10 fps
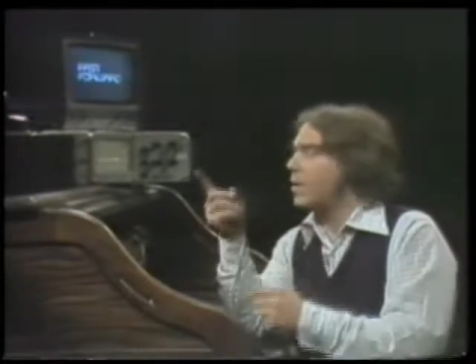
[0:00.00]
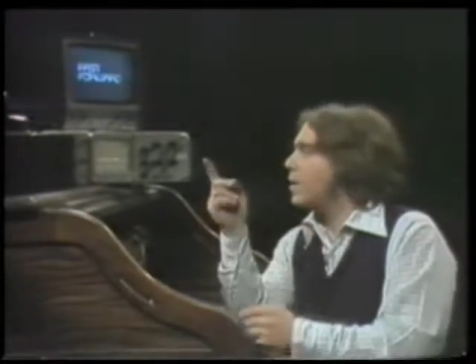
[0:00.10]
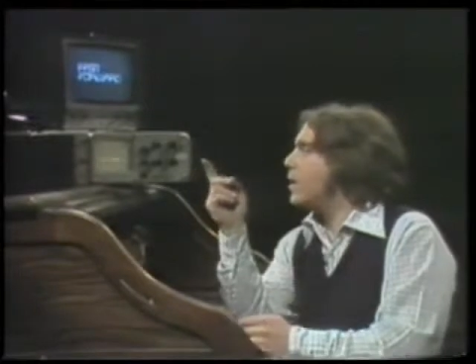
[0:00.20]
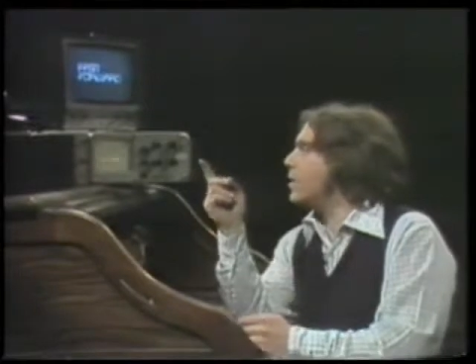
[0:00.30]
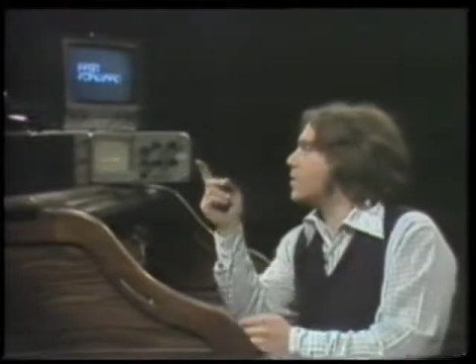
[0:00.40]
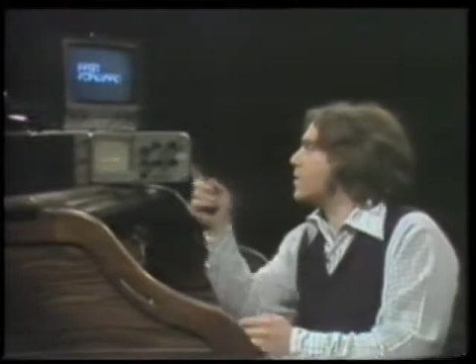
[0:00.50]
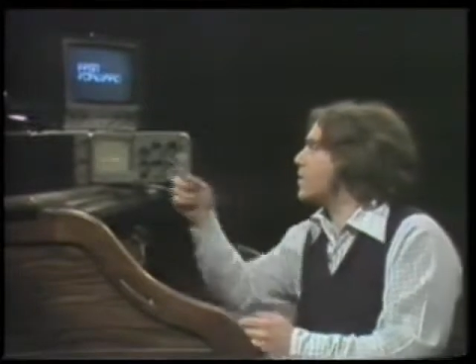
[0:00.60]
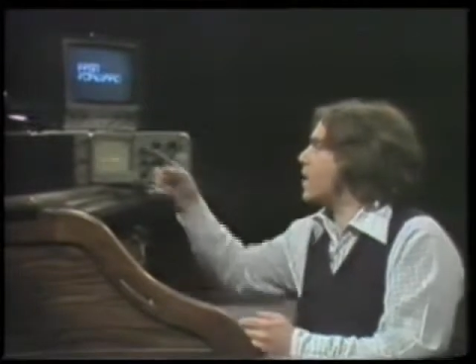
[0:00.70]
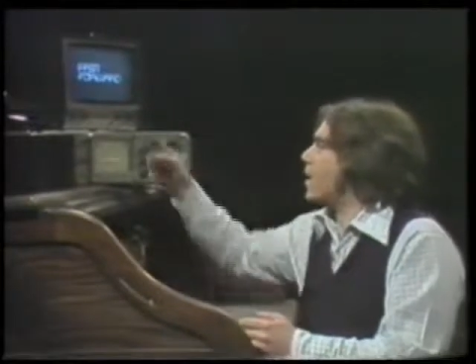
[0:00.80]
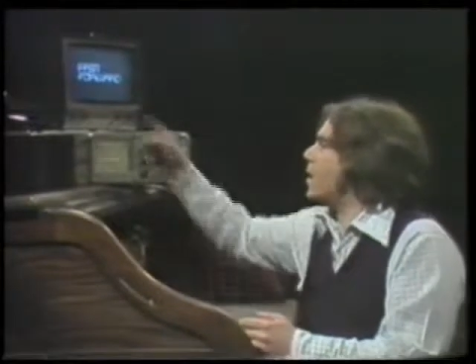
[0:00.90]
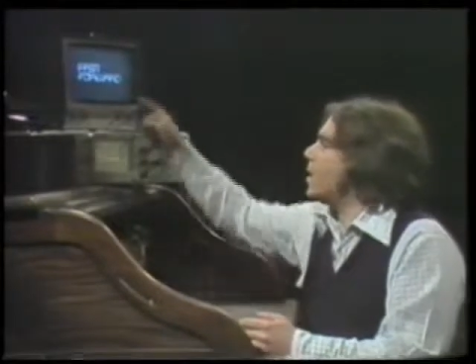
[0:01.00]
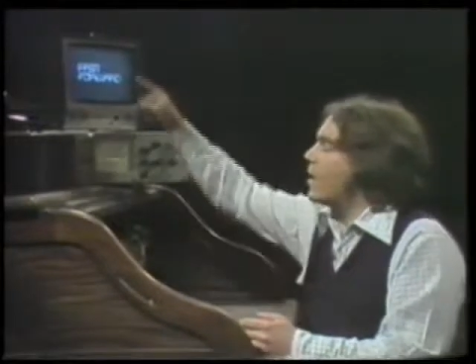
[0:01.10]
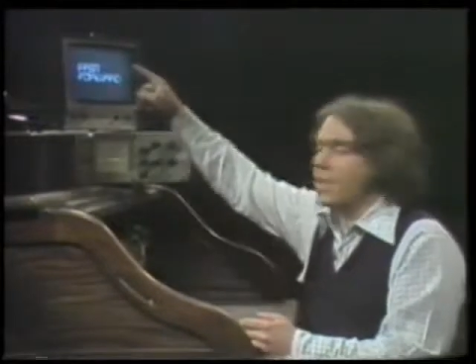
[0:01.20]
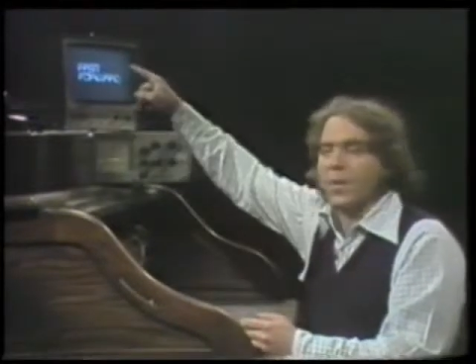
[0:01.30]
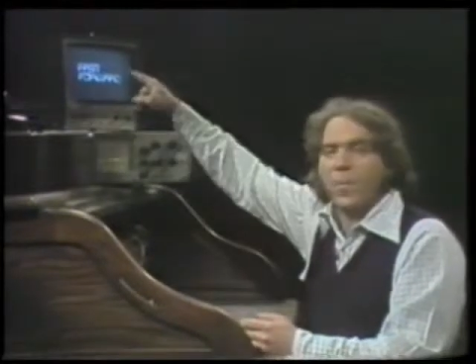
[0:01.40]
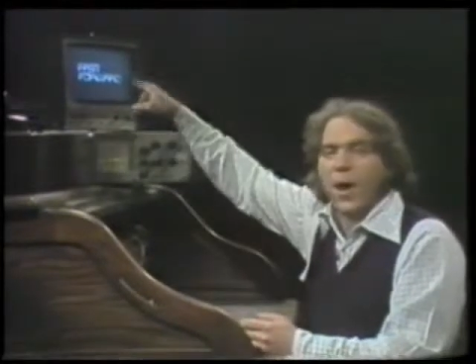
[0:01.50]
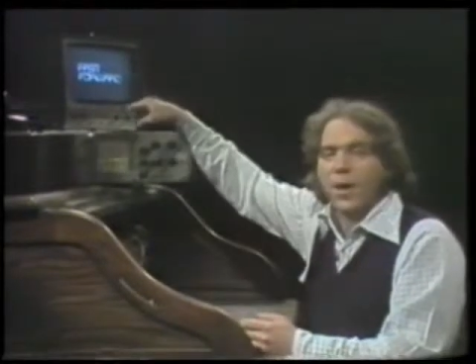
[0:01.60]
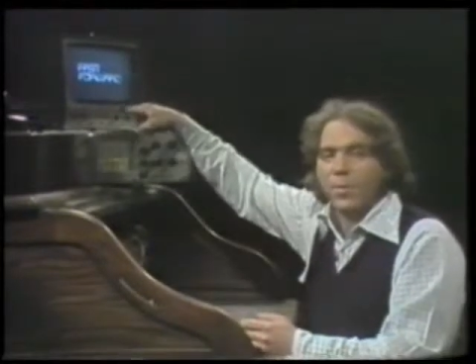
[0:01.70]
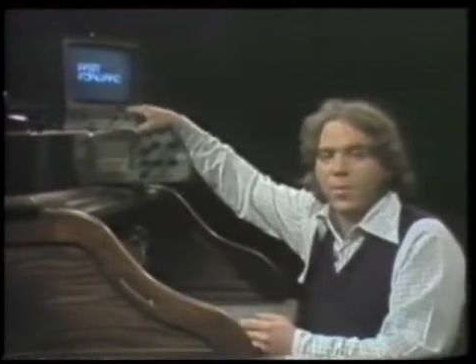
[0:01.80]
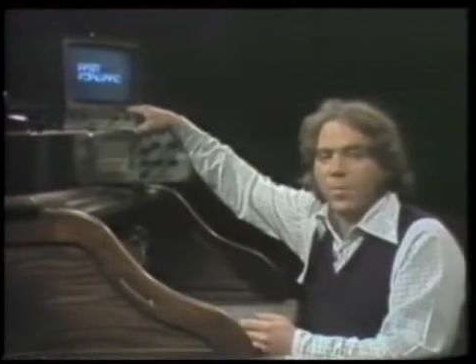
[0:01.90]
Needless to say, at the
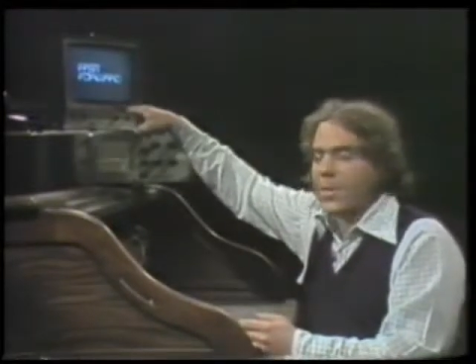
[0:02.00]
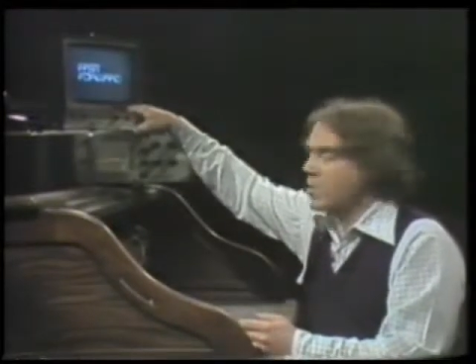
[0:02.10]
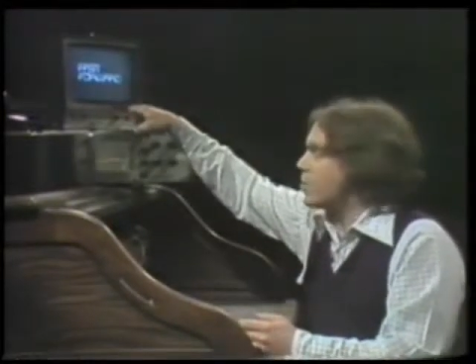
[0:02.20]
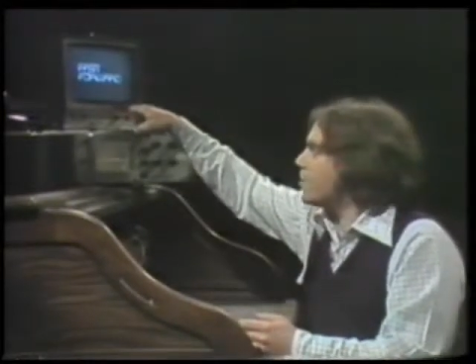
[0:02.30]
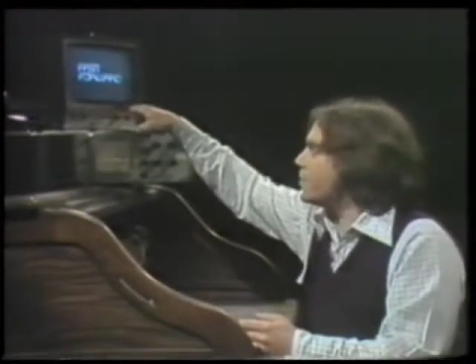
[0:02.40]
bottom of the picture,